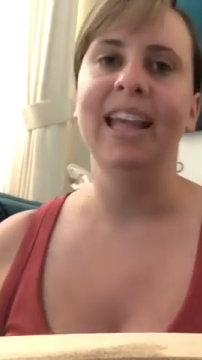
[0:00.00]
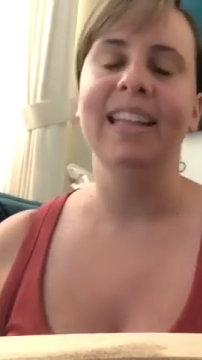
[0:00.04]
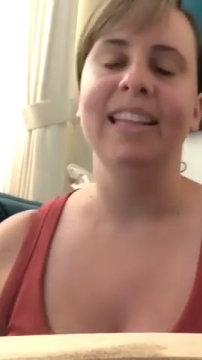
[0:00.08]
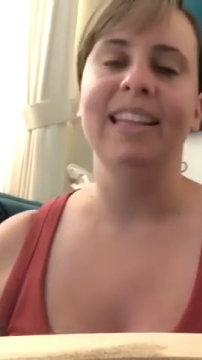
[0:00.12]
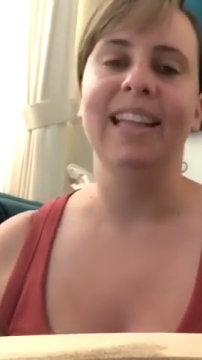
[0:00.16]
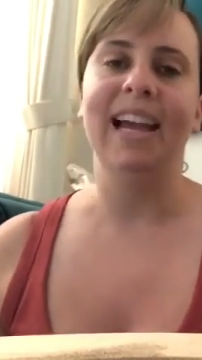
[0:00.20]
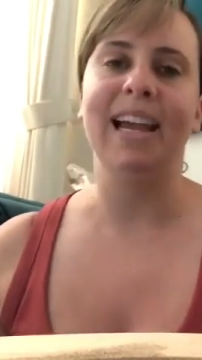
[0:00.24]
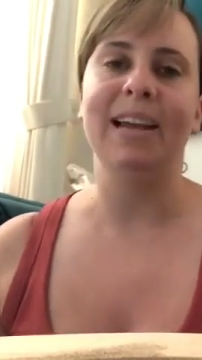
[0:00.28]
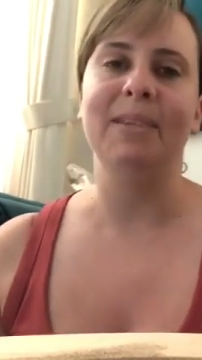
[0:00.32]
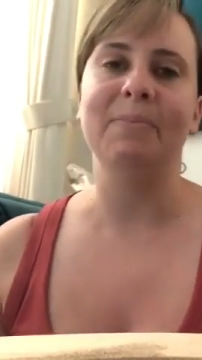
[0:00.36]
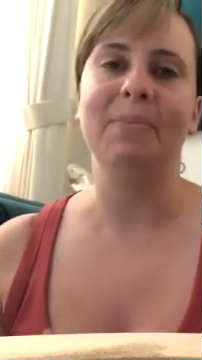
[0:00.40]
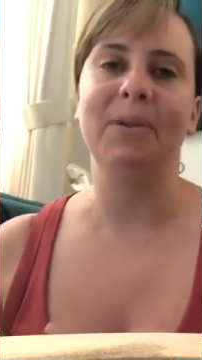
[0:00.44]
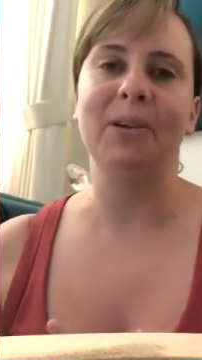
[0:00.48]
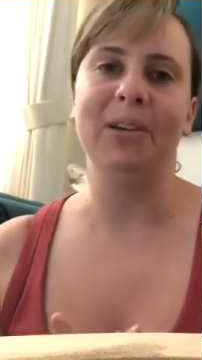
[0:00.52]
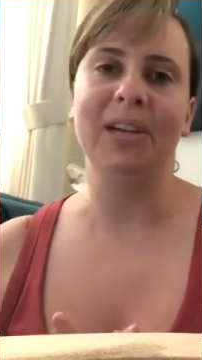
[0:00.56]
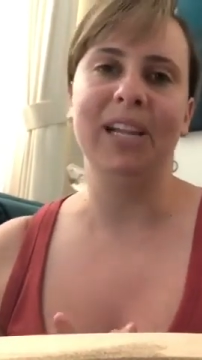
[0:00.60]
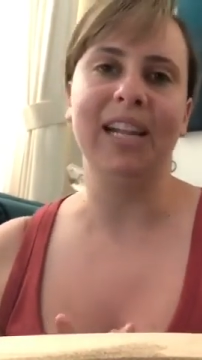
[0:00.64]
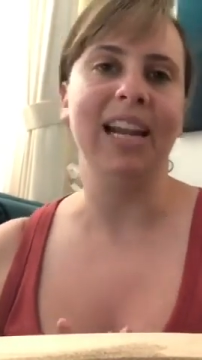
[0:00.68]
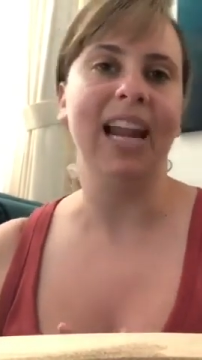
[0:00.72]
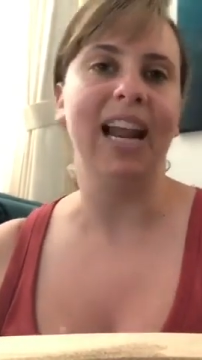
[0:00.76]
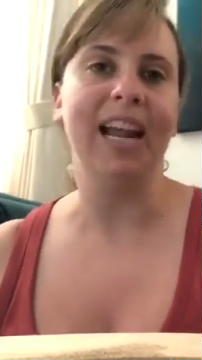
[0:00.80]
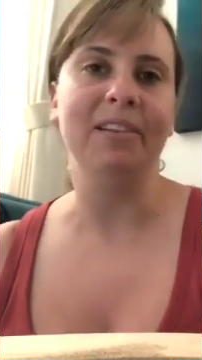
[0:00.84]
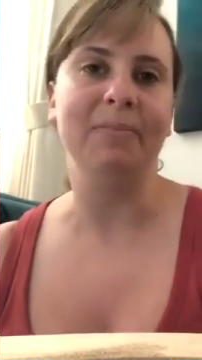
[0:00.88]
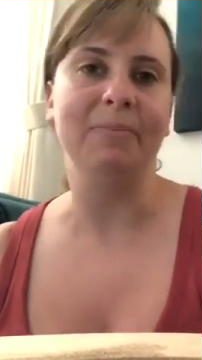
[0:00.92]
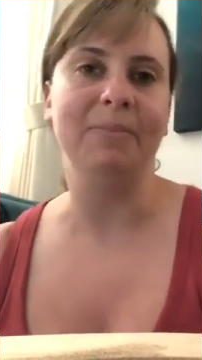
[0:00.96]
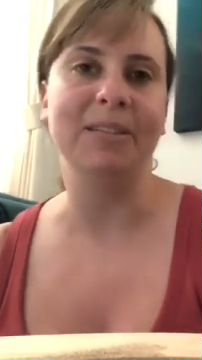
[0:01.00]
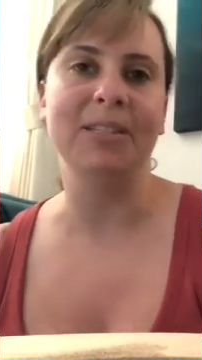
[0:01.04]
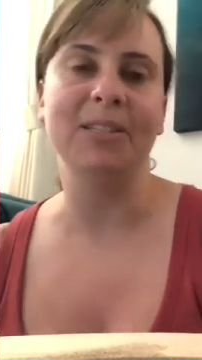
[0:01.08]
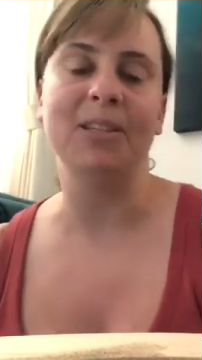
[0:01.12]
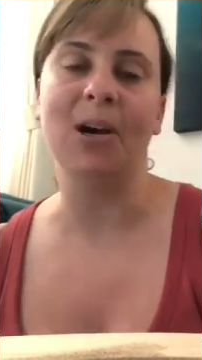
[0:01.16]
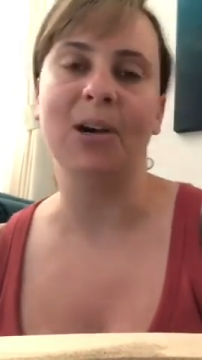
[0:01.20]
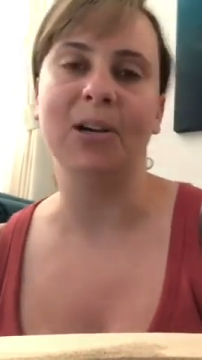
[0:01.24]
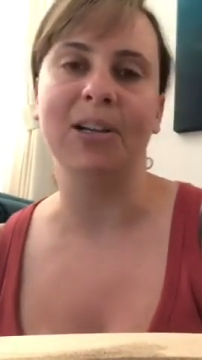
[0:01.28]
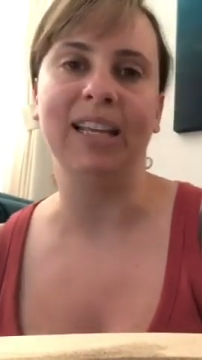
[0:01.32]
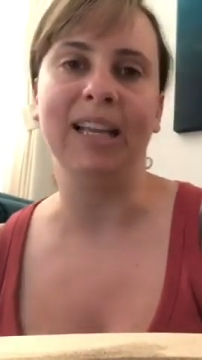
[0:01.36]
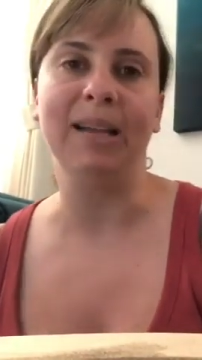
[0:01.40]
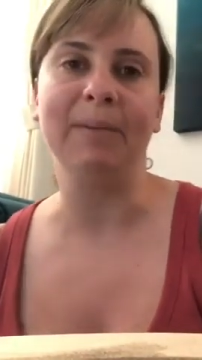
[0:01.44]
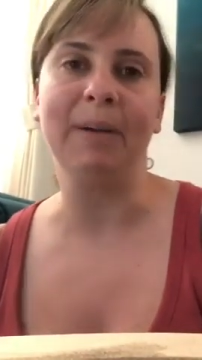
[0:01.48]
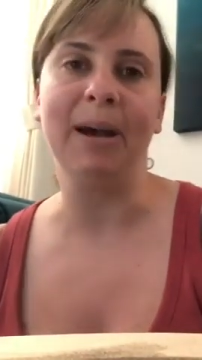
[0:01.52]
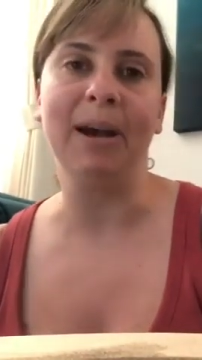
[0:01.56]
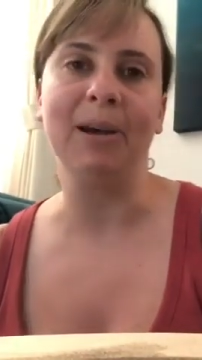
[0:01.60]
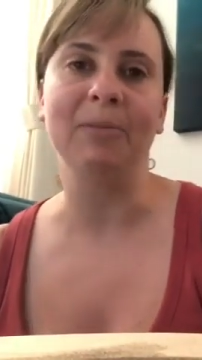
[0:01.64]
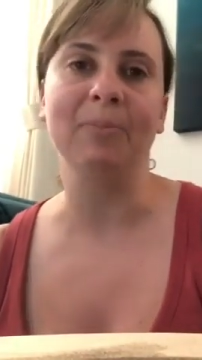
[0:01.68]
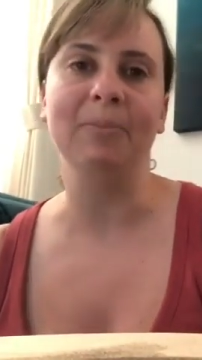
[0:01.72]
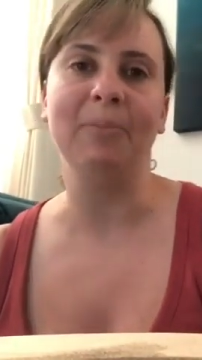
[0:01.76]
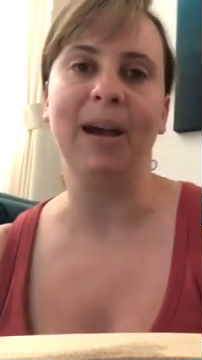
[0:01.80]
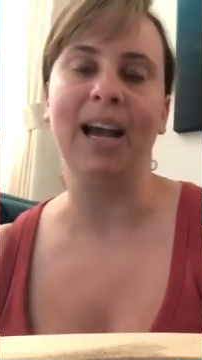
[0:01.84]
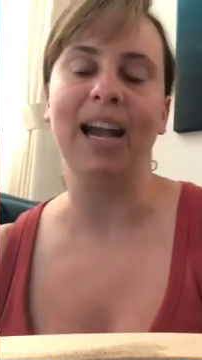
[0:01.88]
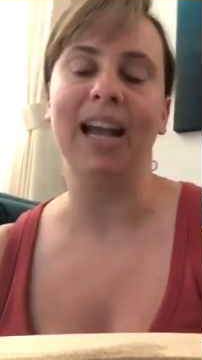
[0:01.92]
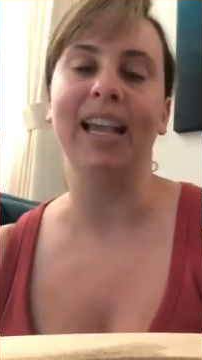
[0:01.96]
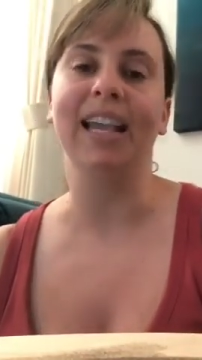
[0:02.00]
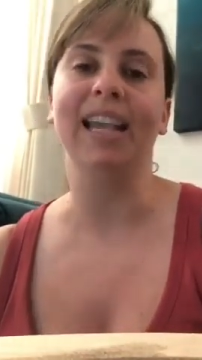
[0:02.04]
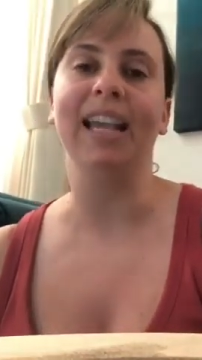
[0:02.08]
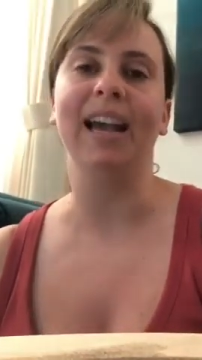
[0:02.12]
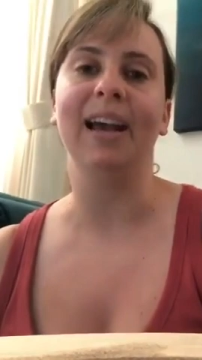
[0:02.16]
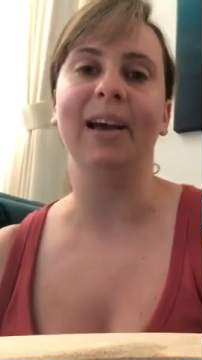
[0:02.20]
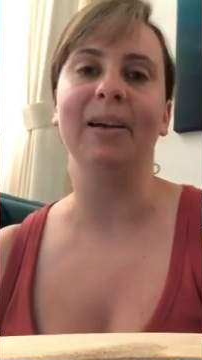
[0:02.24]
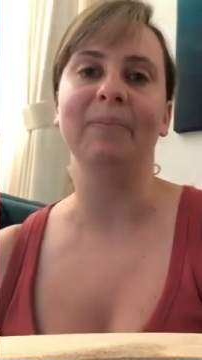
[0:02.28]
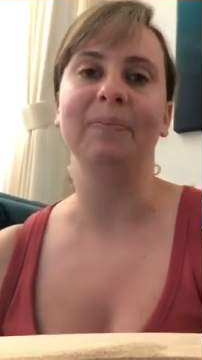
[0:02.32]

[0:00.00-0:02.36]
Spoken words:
that Bernie and I have been talking about by